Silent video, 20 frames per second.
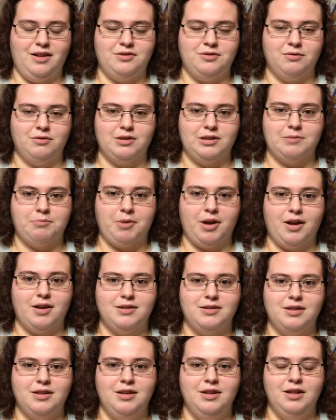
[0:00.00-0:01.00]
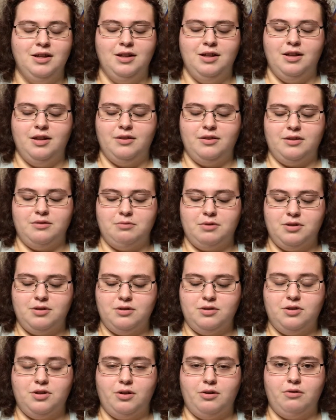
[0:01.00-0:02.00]
Totally Spies. This was
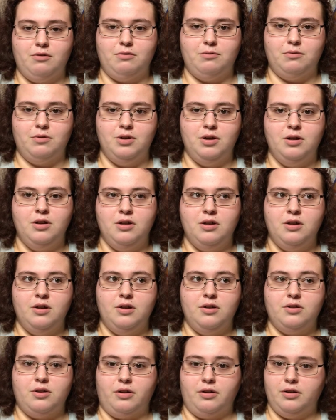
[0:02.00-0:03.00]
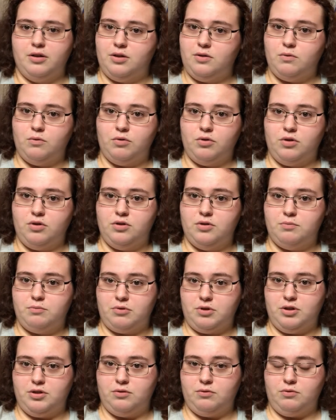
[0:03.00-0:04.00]
a show targeted towards
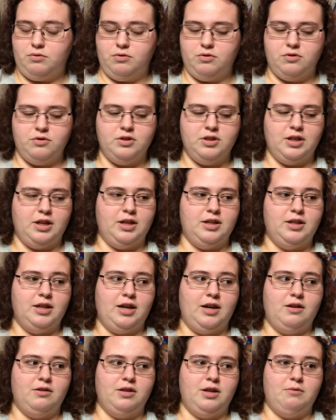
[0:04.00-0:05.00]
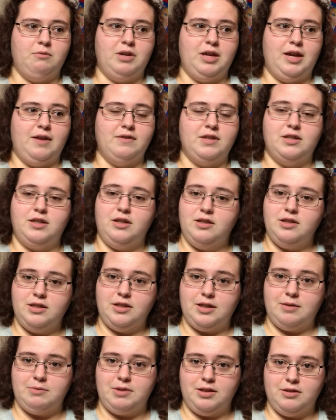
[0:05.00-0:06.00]
preschoolers, and now that we have the
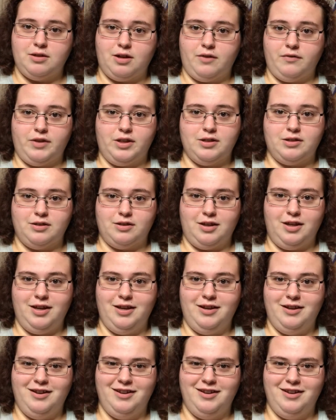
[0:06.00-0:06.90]
Teletubbies, obviously,